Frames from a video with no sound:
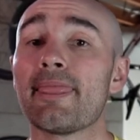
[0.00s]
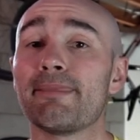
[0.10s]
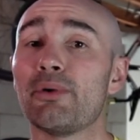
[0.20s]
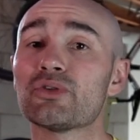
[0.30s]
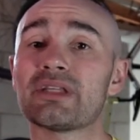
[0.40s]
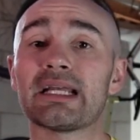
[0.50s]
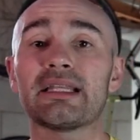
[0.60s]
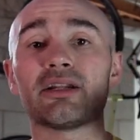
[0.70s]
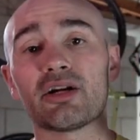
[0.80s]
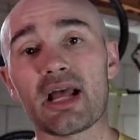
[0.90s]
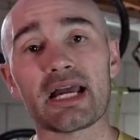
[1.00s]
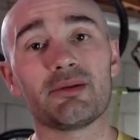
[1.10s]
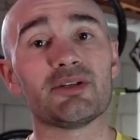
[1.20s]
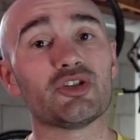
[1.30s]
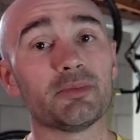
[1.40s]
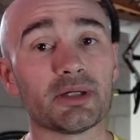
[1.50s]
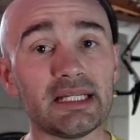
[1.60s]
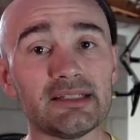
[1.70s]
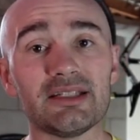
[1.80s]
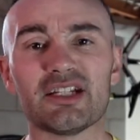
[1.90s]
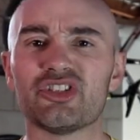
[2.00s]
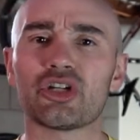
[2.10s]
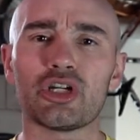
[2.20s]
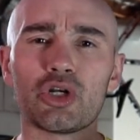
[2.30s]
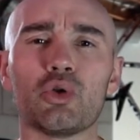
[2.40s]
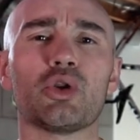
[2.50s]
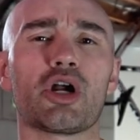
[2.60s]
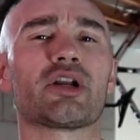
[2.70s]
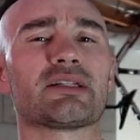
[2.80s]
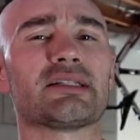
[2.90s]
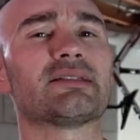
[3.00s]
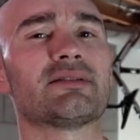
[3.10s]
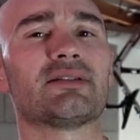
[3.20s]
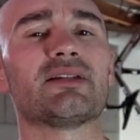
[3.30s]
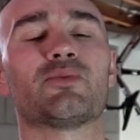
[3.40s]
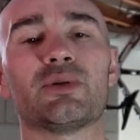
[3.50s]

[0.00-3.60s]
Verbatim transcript: Most likely they're not gonna be super easy because you're gonna go longer distances,